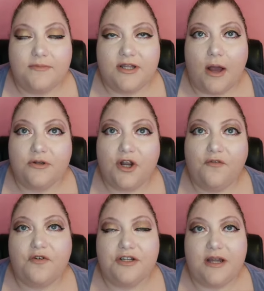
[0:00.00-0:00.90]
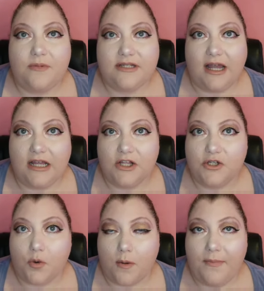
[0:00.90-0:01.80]
So that was our first step, is getting the
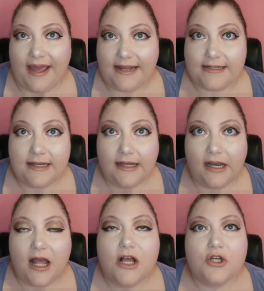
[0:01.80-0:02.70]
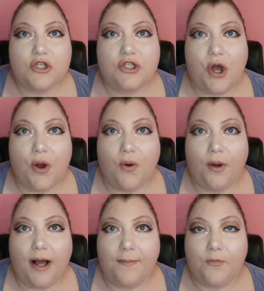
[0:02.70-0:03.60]
door painted.
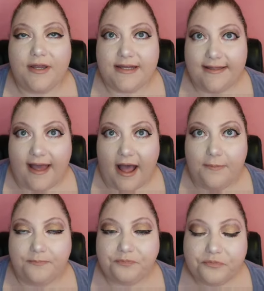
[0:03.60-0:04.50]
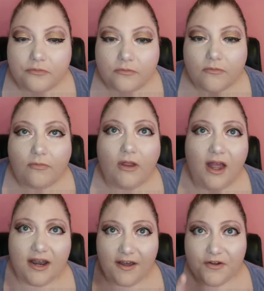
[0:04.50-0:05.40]
So we did that.
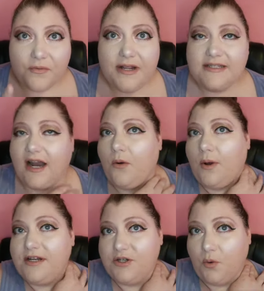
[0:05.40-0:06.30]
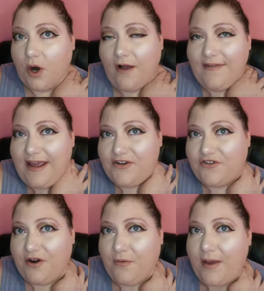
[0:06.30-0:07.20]
Another reason I wanted to work on the
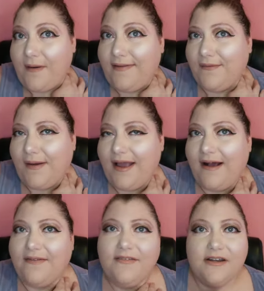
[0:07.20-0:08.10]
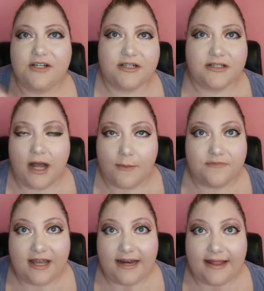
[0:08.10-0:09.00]
entryway, by the way, other than just
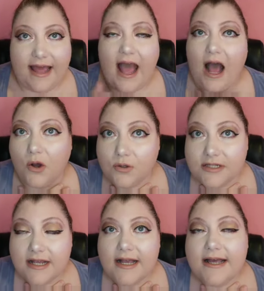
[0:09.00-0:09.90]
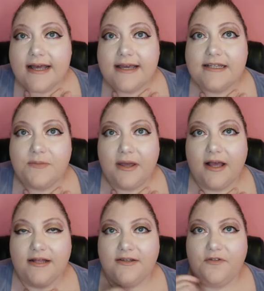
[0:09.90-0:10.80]
updating the house, is
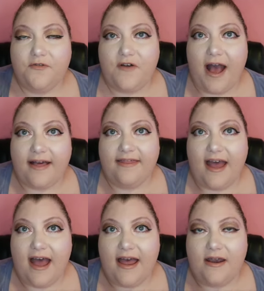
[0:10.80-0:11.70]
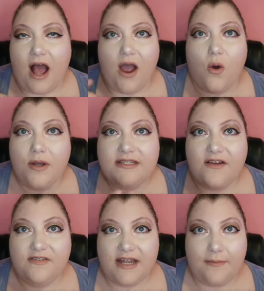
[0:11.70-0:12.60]
because of the fact that I always
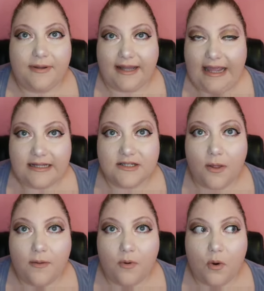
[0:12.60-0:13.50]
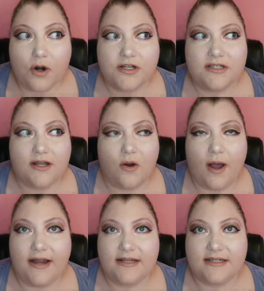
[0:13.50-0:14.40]
have dead plants on the porch. So
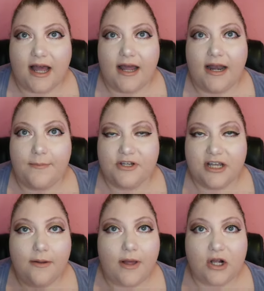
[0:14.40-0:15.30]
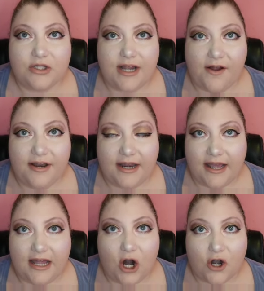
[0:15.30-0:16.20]
I decided I'm just gonna buckle down and
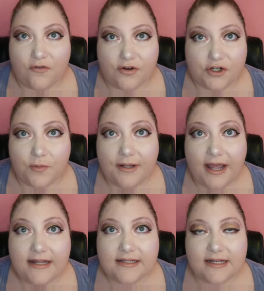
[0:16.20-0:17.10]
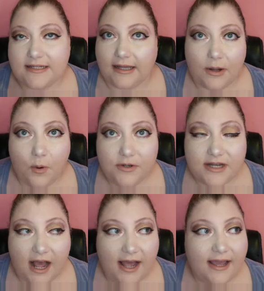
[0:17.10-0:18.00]
get artificial plants, because then they won't
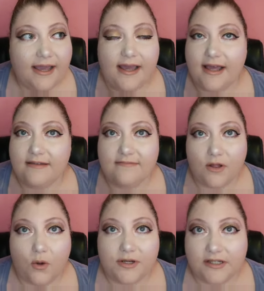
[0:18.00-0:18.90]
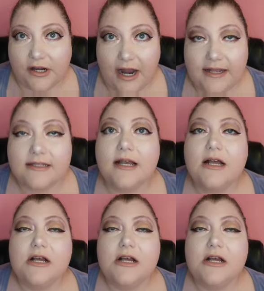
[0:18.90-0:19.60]
die and they'll always look nice.